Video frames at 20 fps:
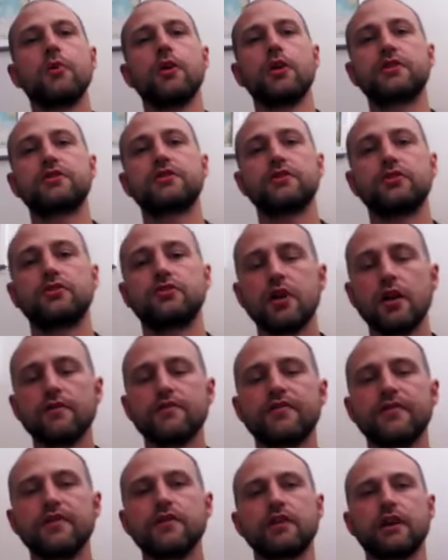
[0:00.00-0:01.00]
But
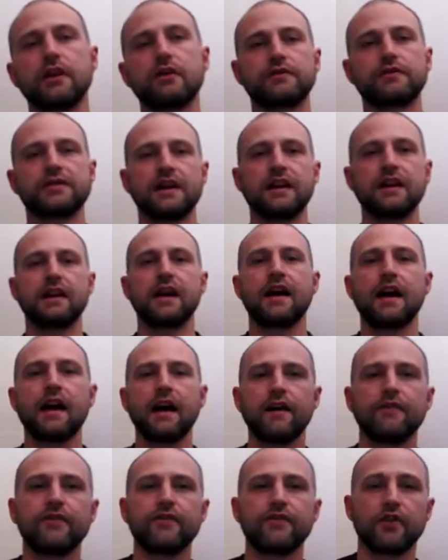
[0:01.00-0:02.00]
don't feel guilty,
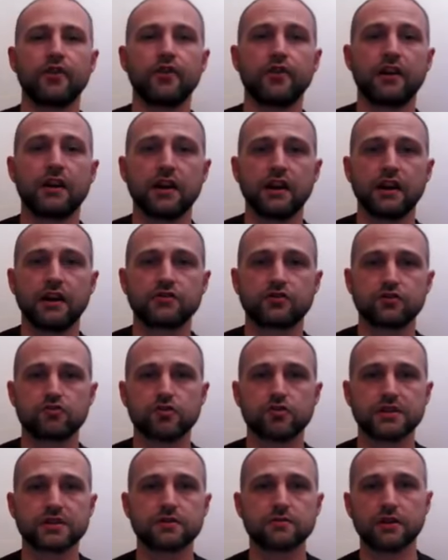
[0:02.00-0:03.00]
have fun, it's
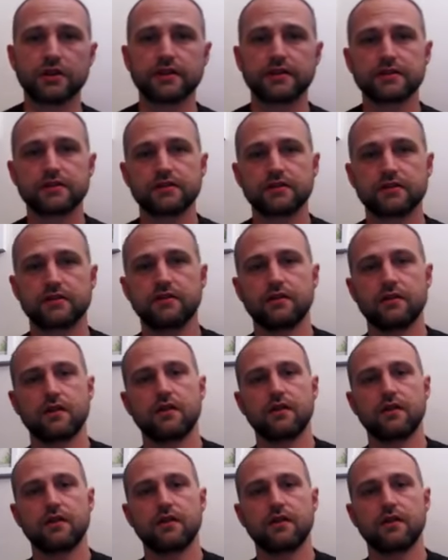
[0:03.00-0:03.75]
Christmas.